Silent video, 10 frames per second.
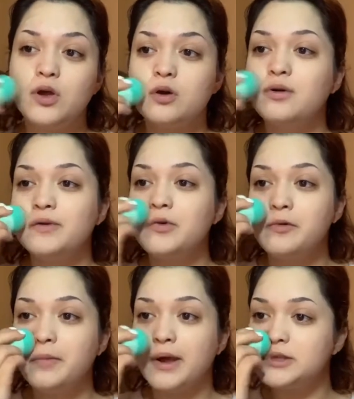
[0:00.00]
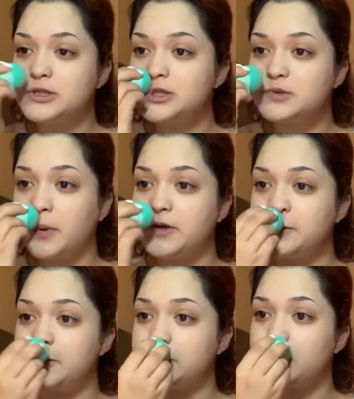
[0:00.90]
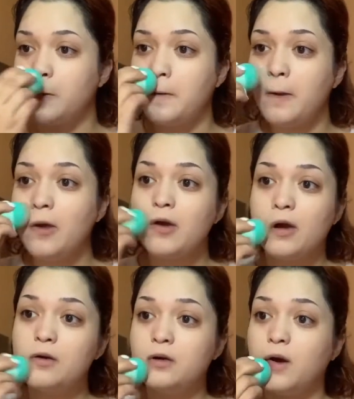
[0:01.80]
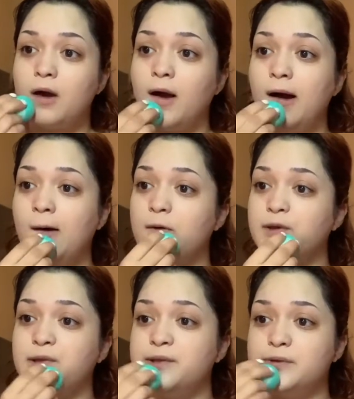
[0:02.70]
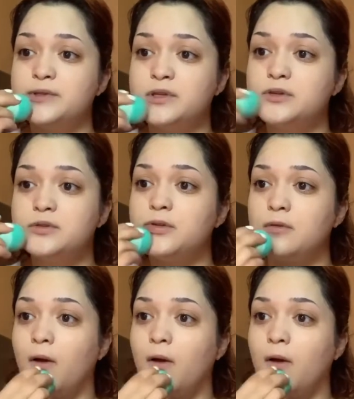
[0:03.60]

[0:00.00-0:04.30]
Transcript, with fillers: Whoever buys these sponges, I don't know how you use this.